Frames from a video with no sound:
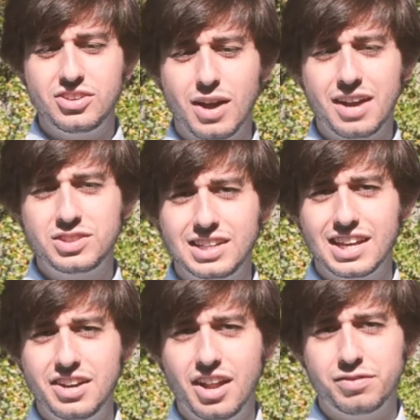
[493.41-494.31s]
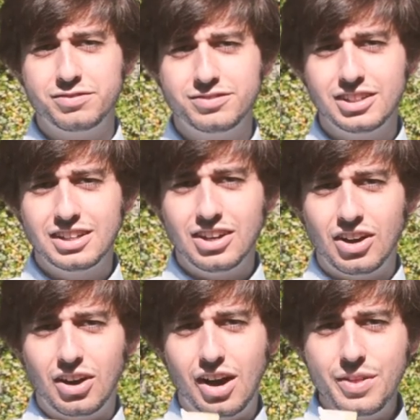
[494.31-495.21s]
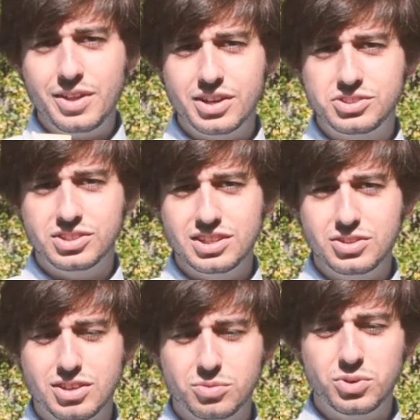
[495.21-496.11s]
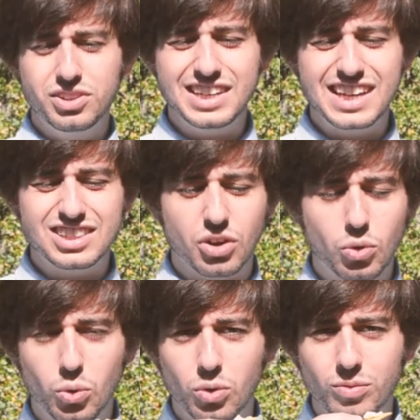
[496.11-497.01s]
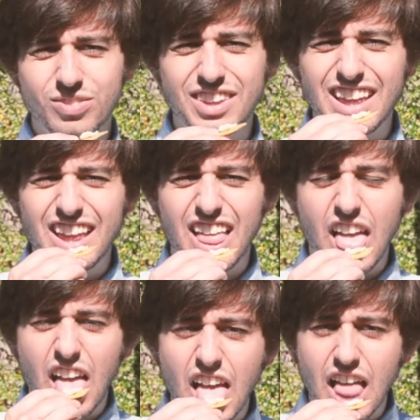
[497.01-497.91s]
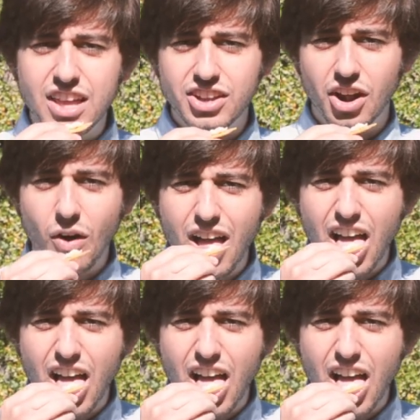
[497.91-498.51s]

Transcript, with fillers: You have to get enough on there so that you can really get the whole, you know.